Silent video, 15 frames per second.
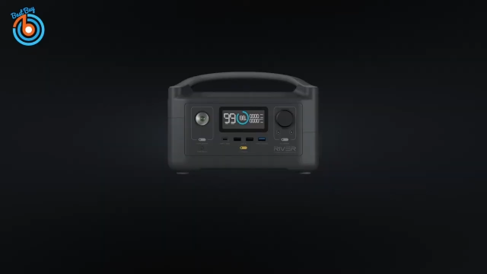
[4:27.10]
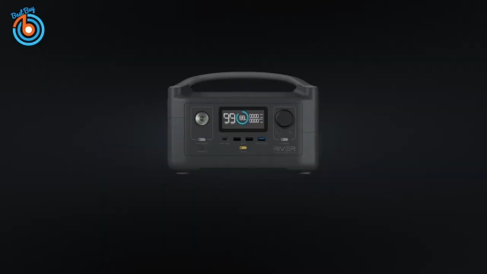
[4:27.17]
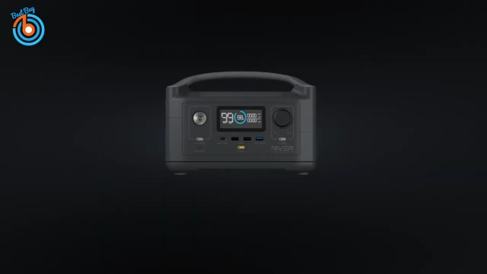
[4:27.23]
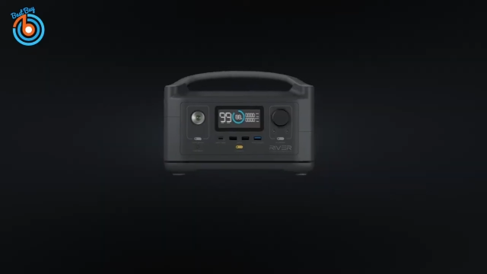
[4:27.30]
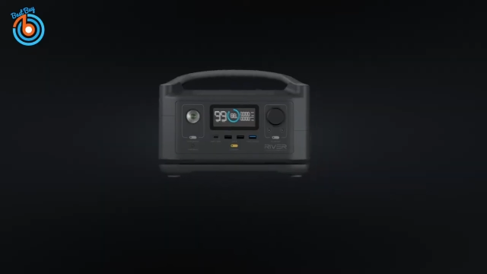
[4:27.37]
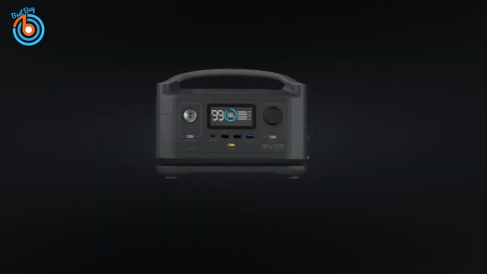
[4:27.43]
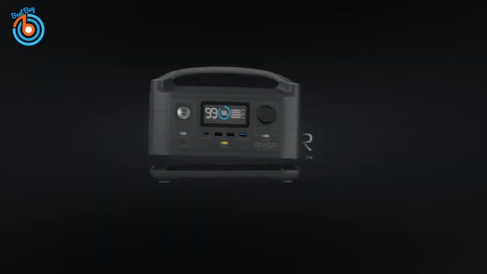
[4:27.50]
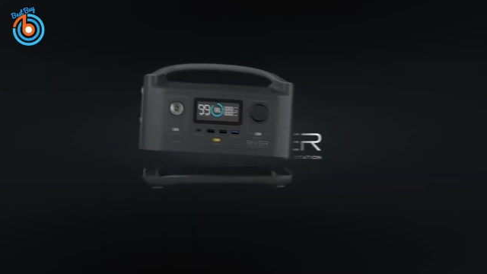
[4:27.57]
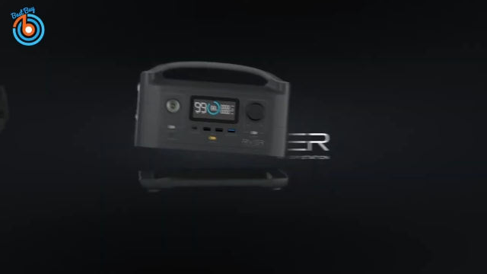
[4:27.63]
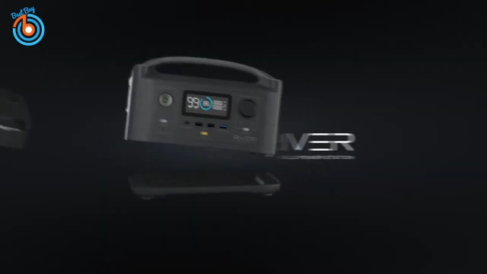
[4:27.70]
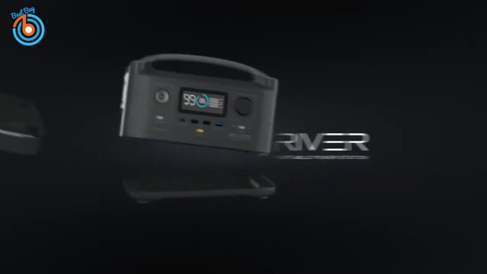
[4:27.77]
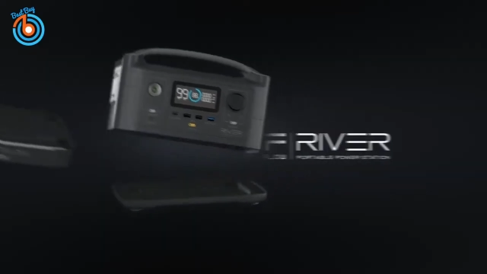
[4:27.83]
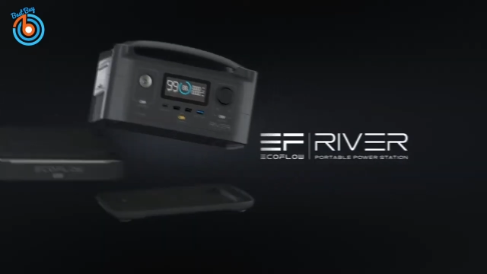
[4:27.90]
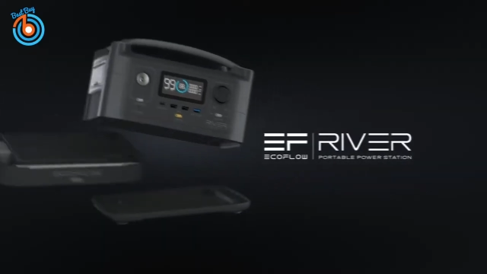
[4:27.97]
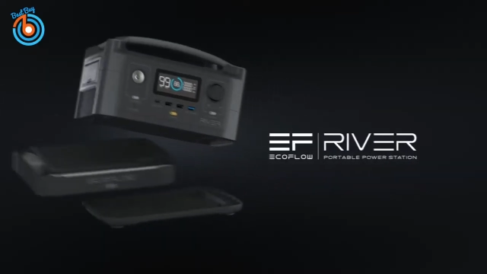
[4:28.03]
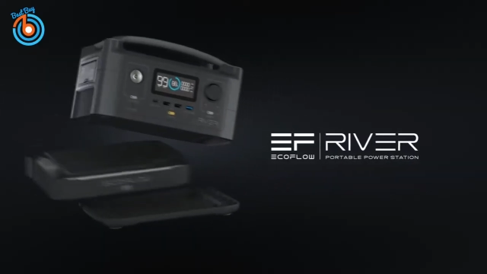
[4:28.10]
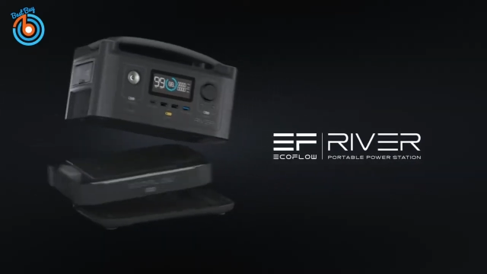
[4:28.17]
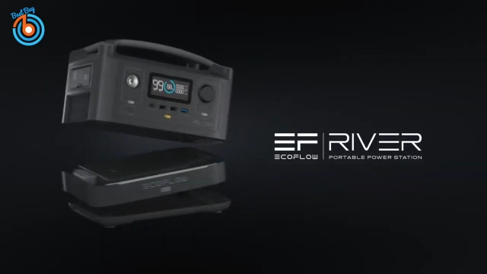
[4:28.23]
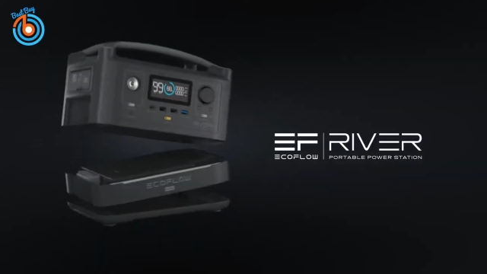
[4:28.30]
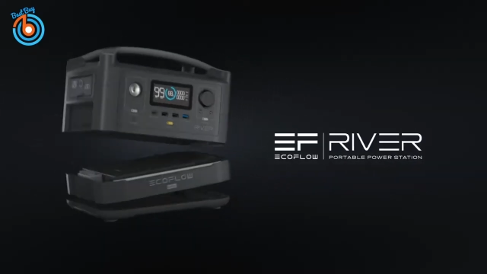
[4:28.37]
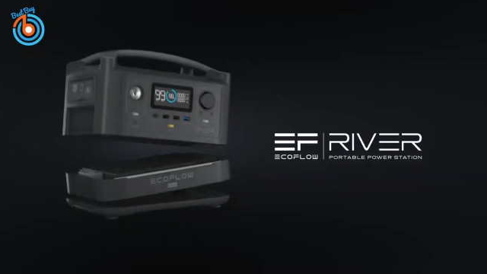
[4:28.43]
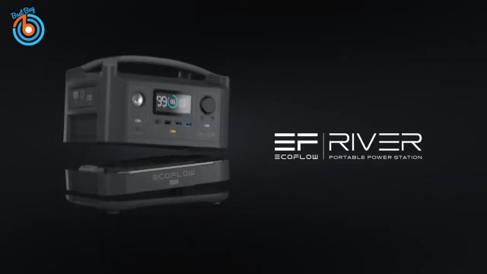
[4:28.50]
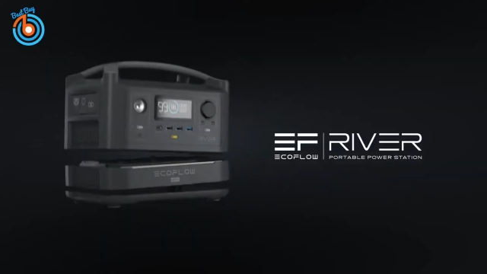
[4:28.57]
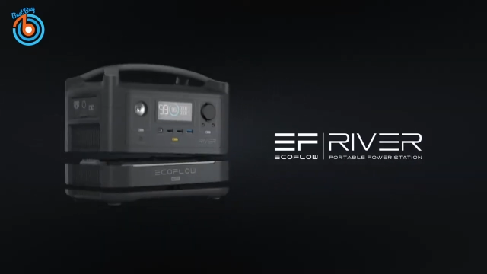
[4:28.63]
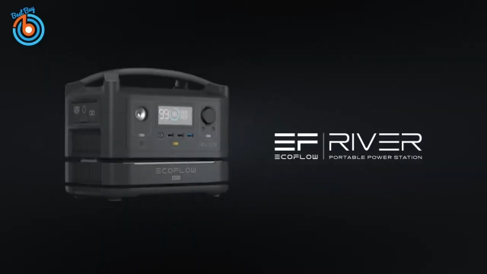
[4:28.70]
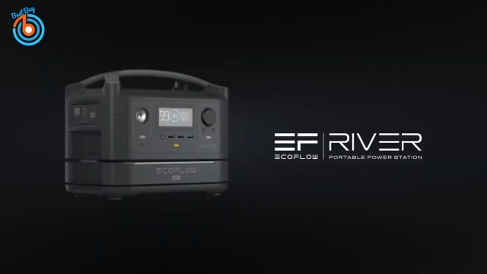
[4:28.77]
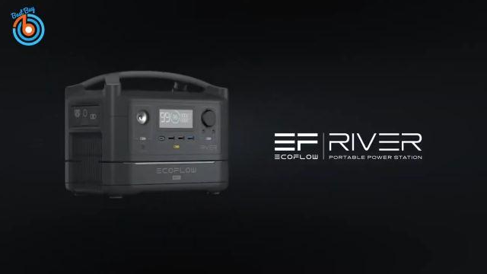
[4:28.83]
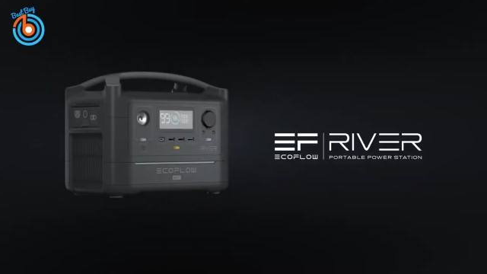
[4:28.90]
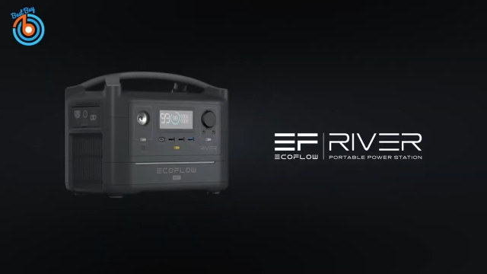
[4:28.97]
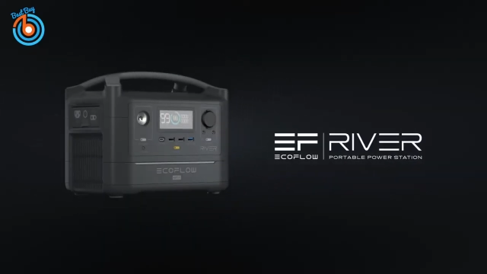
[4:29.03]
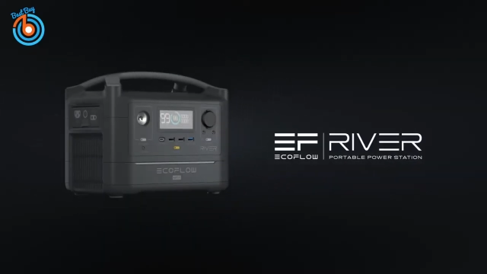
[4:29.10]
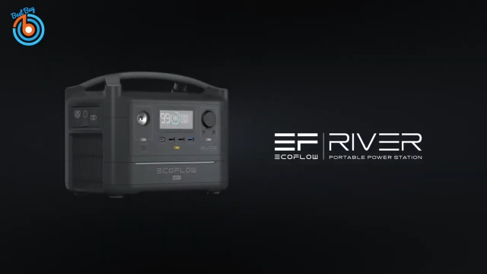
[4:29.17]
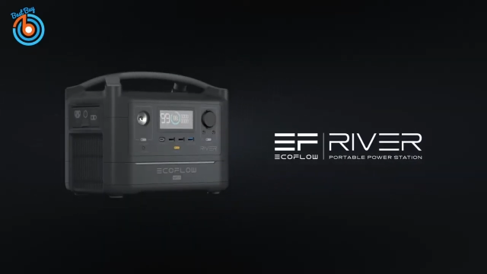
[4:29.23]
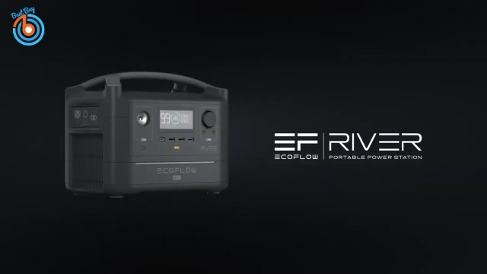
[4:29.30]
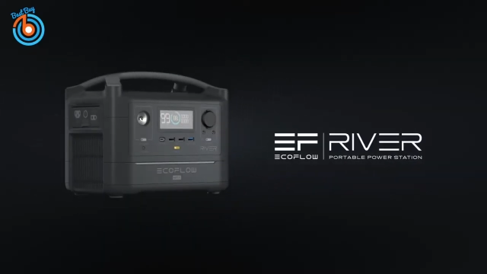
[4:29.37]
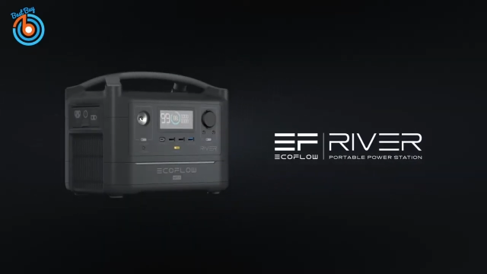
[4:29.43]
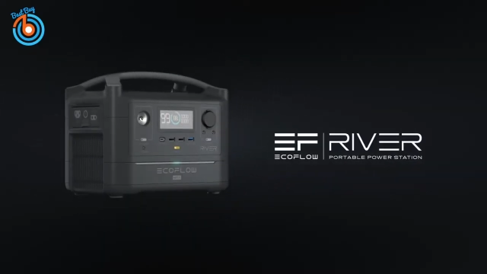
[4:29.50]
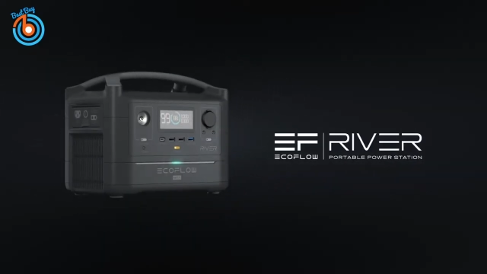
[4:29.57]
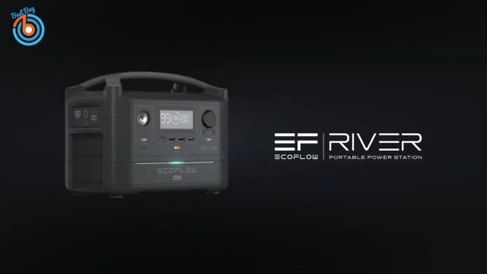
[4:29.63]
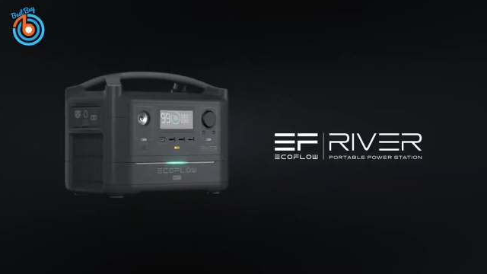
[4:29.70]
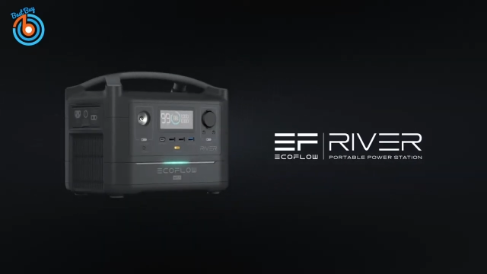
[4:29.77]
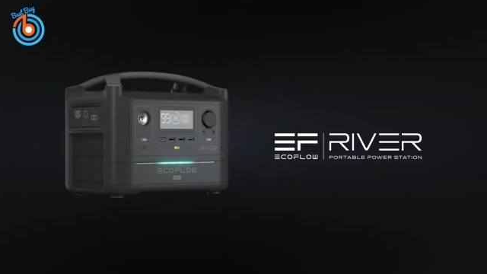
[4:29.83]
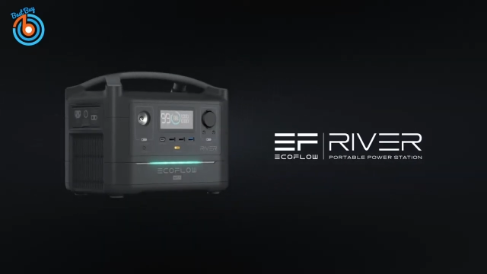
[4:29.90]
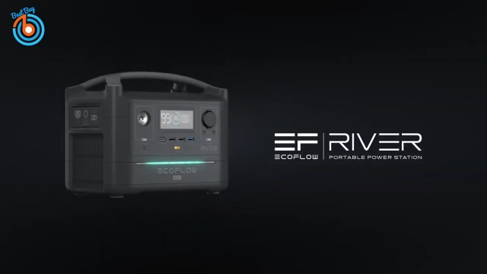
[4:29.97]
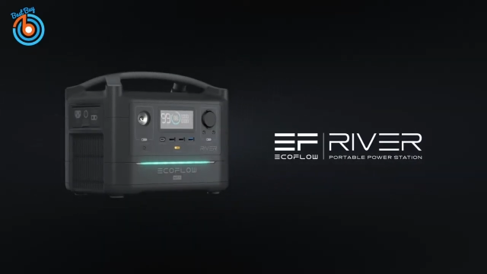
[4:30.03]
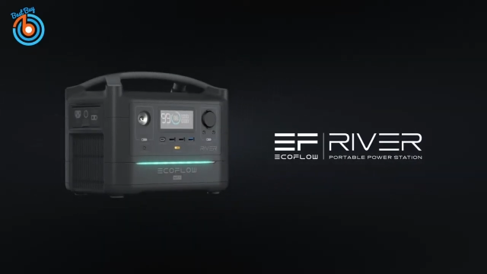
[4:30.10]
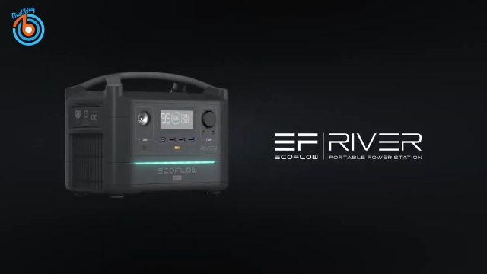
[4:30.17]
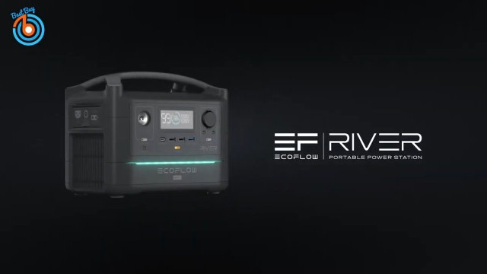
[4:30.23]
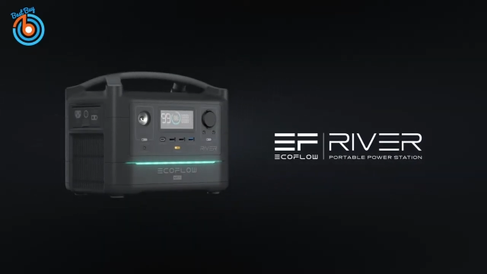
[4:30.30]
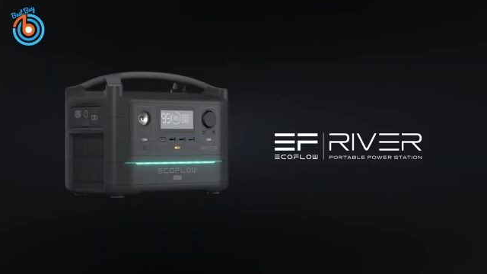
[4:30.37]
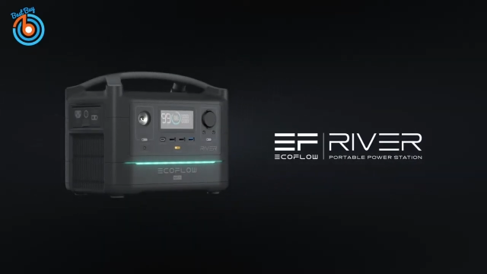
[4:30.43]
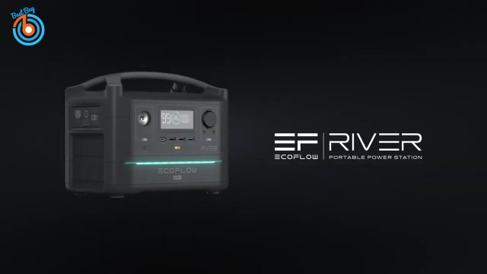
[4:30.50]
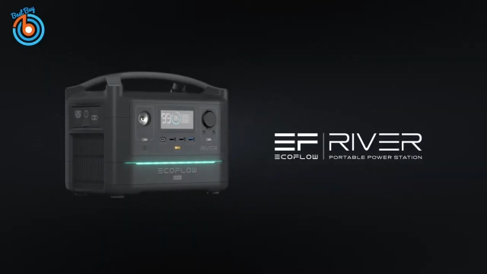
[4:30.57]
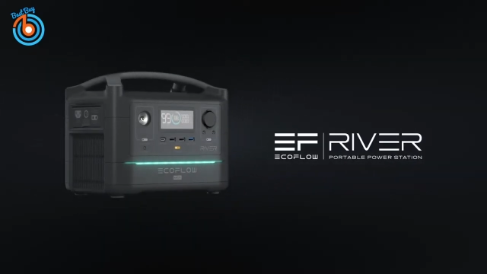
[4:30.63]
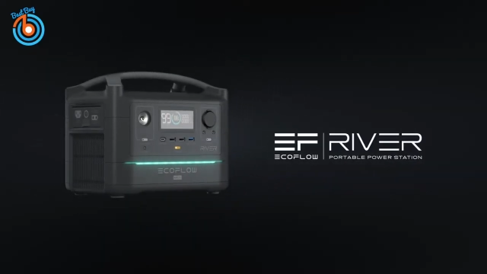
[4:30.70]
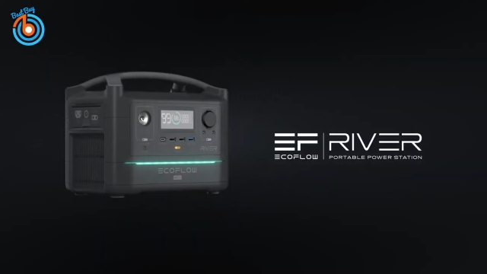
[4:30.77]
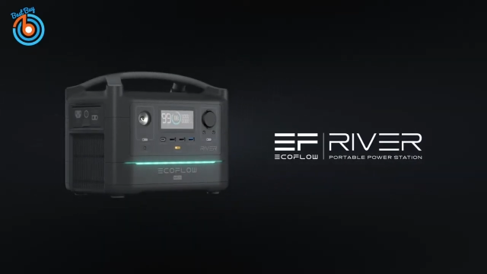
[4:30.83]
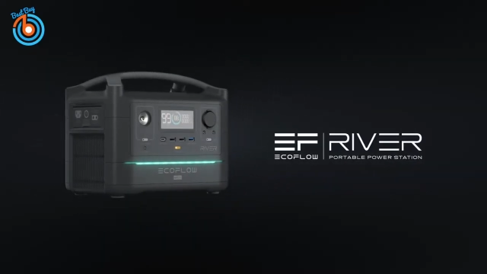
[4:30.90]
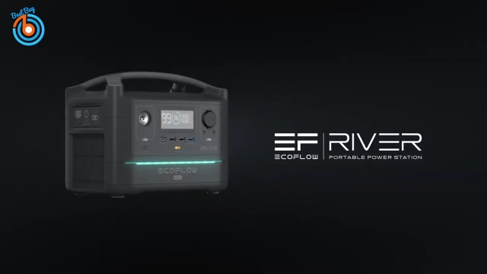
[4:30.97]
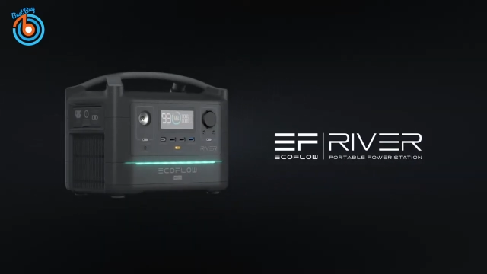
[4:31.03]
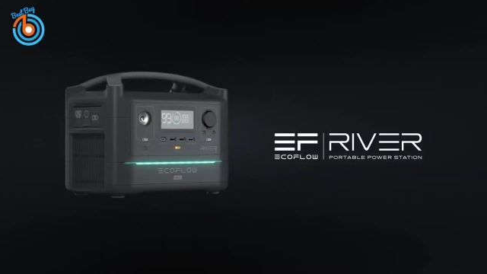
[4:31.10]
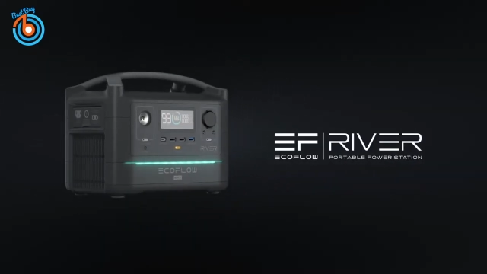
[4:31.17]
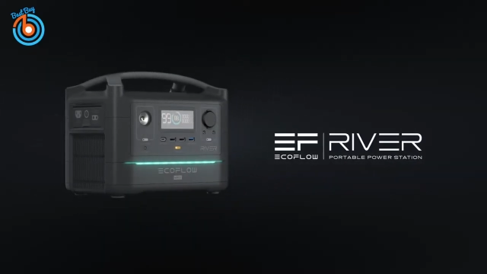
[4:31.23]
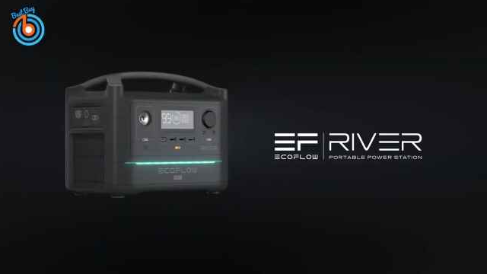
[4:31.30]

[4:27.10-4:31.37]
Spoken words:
(no speaker visible)